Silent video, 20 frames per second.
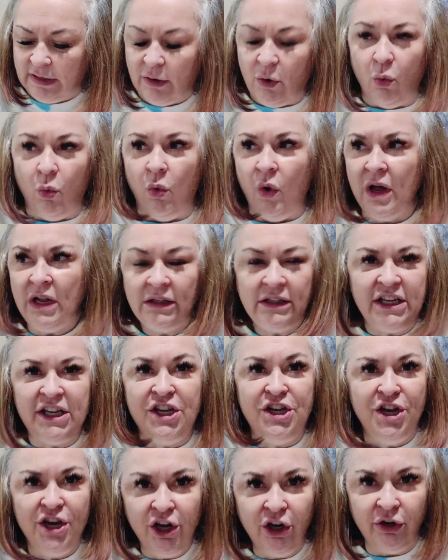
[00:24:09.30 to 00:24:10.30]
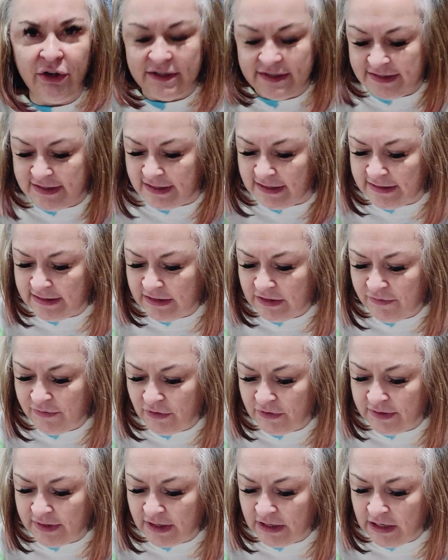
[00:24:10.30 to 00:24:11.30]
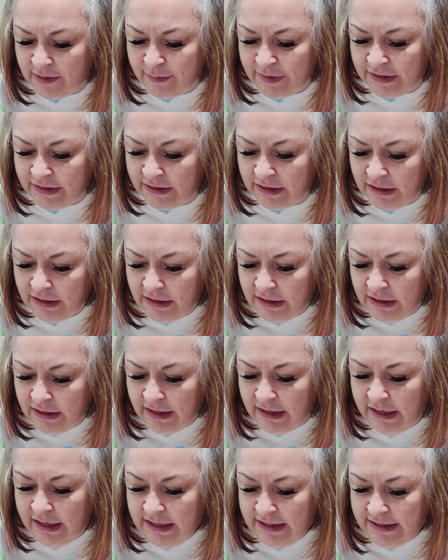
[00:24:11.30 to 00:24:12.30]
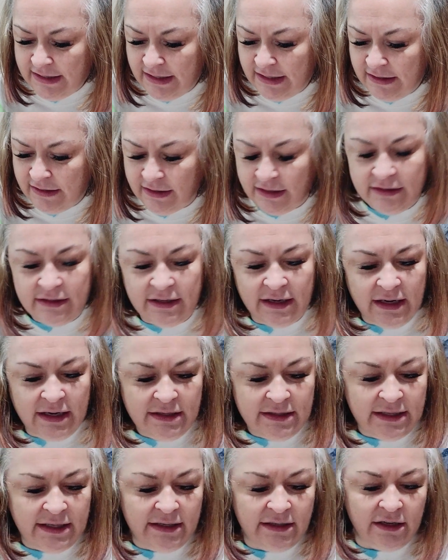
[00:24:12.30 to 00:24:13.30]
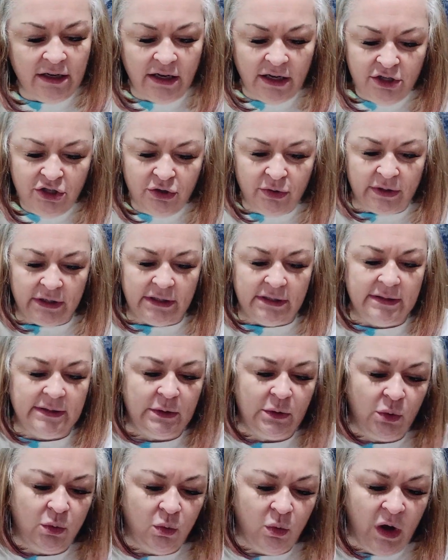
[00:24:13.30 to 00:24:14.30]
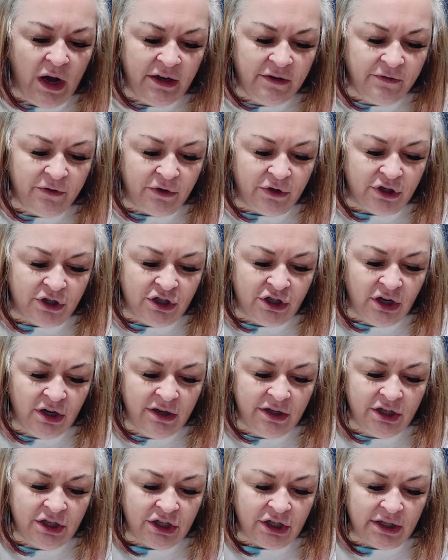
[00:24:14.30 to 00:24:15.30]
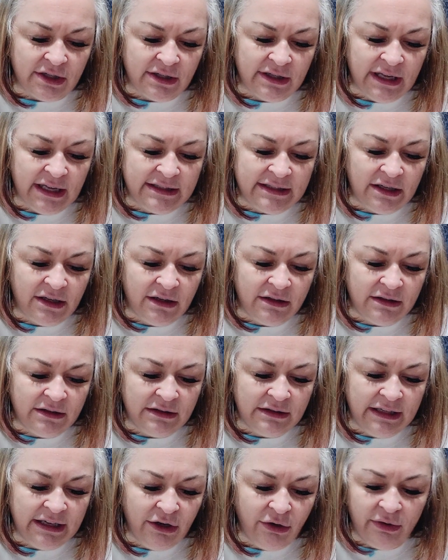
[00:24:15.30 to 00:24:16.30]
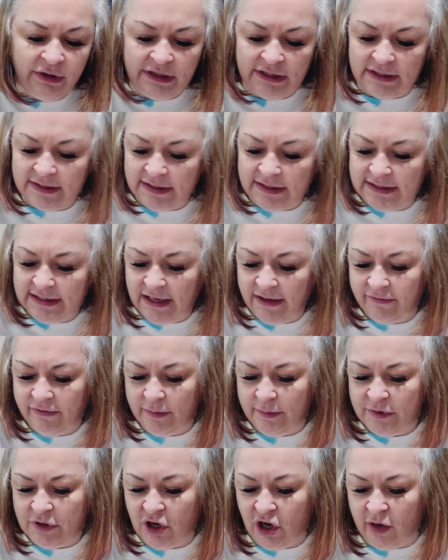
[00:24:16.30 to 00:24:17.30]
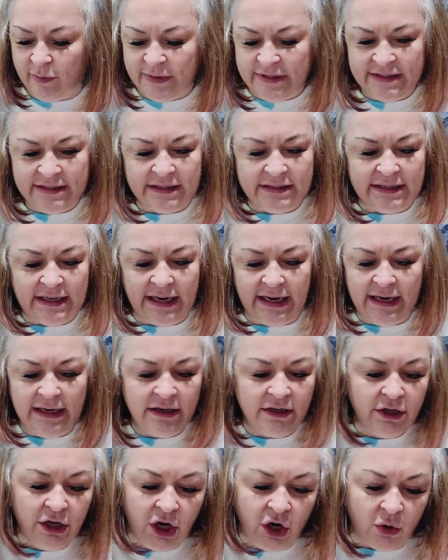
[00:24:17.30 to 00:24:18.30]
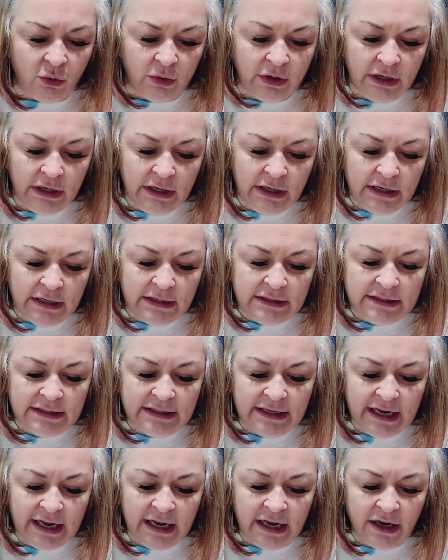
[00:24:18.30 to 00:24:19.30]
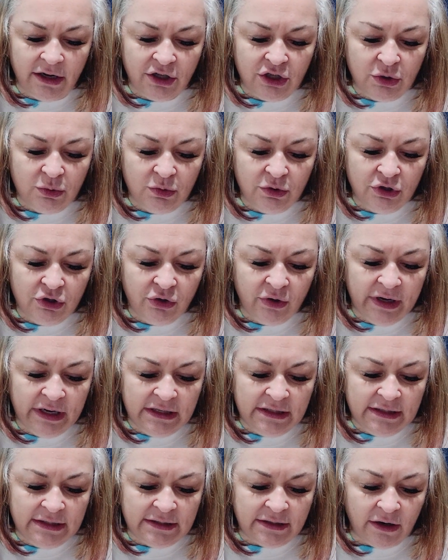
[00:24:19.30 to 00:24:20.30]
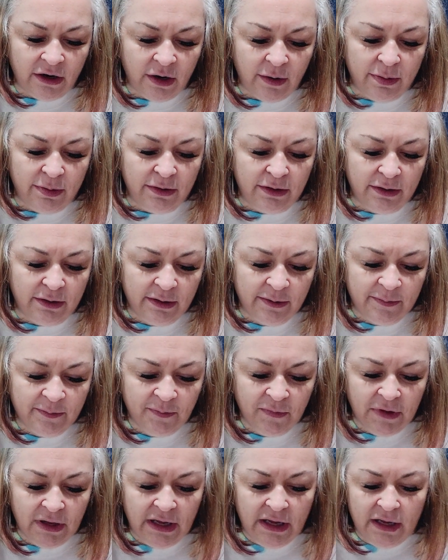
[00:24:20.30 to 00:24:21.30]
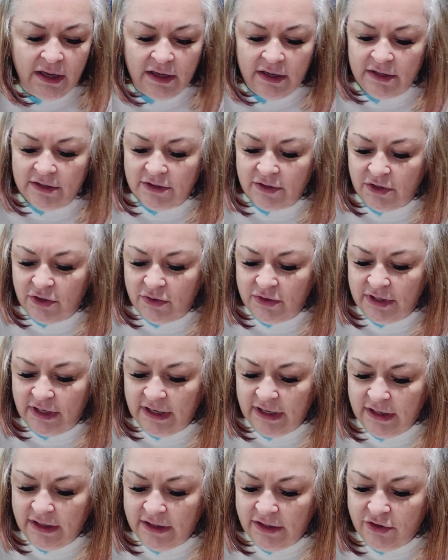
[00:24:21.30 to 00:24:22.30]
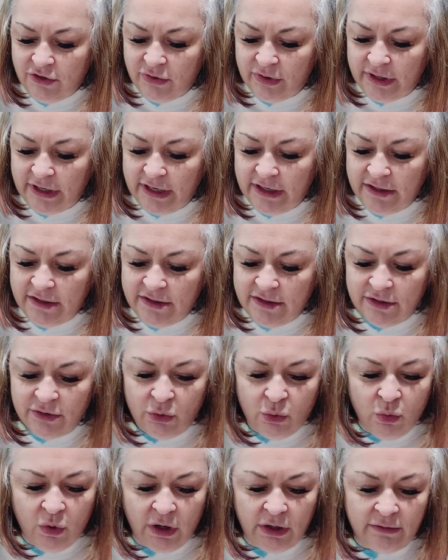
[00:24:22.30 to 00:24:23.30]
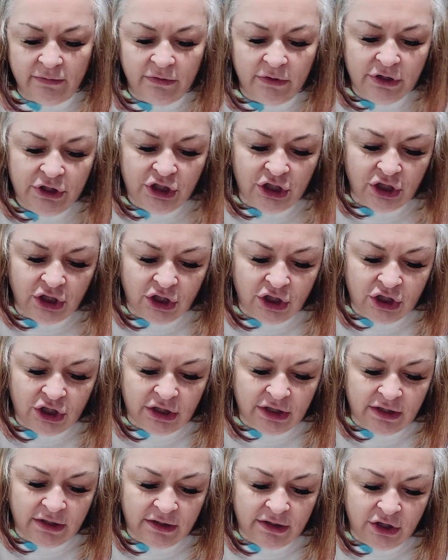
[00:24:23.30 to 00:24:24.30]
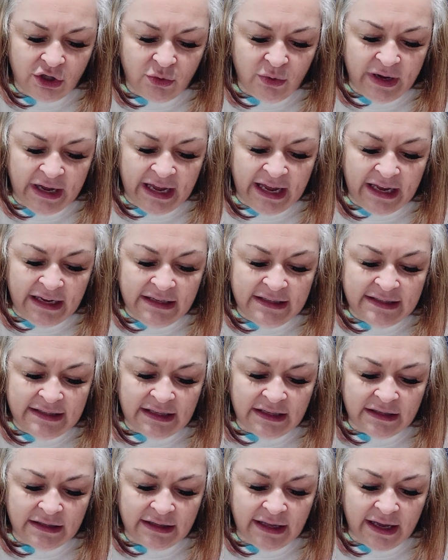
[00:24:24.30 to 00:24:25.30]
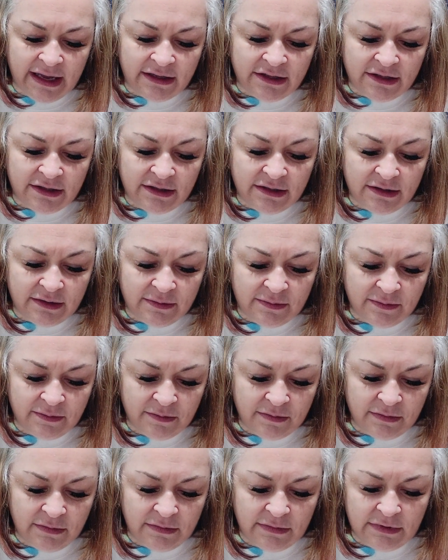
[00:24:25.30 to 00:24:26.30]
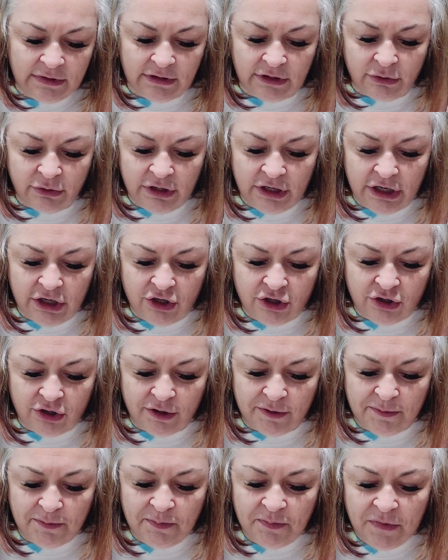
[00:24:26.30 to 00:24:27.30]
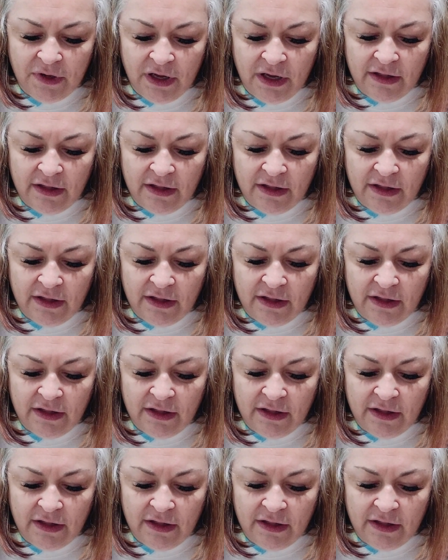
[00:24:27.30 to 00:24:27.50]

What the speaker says: What year is this? This feels like I'm in the 1800s. Watford Junction? That's hilarious. Is that from Thomas the Tank? No. It's an actual train stop. So you take the train to Watford Junction, you exit that location.